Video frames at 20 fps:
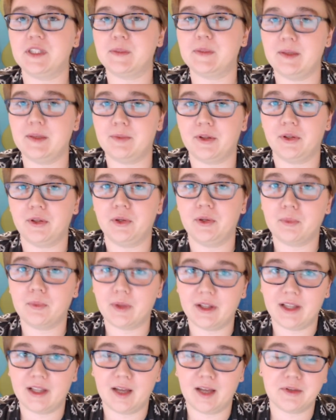people who
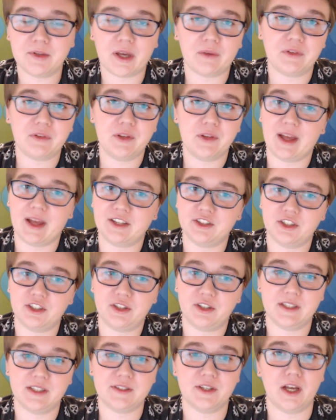will help you after the match to
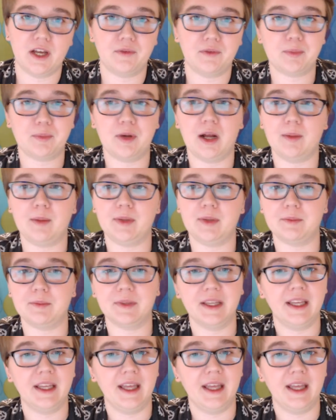try and solve your problem.